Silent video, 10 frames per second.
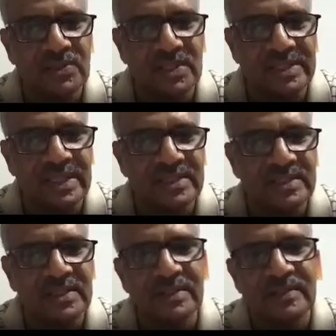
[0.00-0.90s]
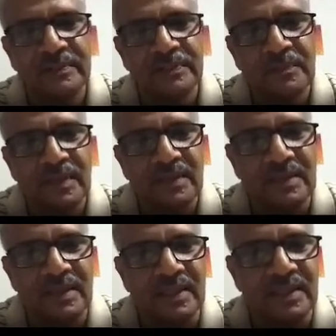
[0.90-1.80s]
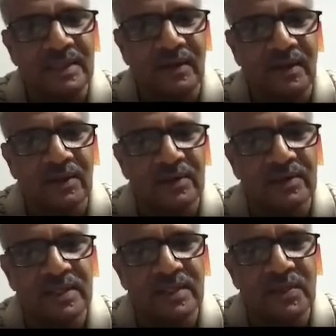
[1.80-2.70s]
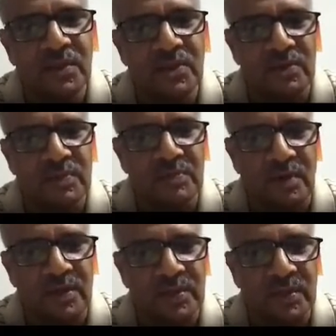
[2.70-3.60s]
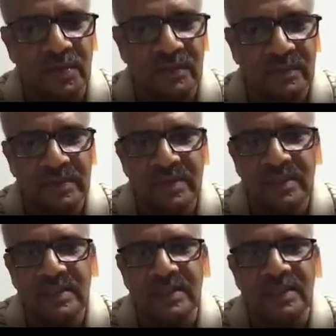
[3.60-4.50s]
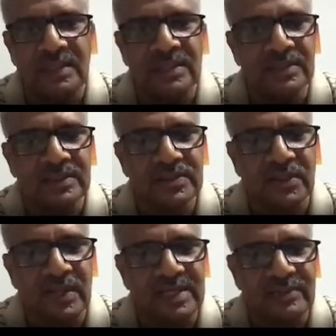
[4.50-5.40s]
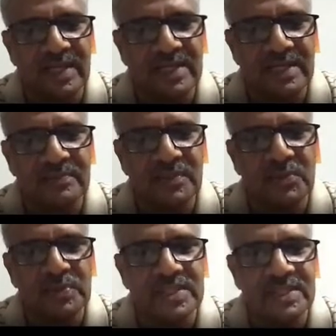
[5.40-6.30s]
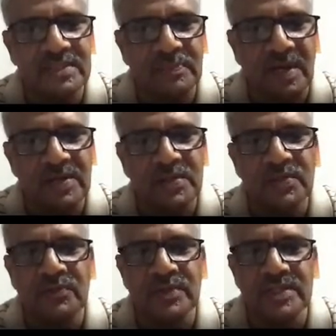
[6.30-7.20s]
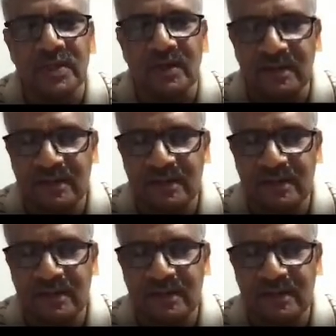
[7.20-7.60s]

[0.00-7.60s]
conjecture uh, on the conormal module. Uh, so I invite him to present part two of his talk.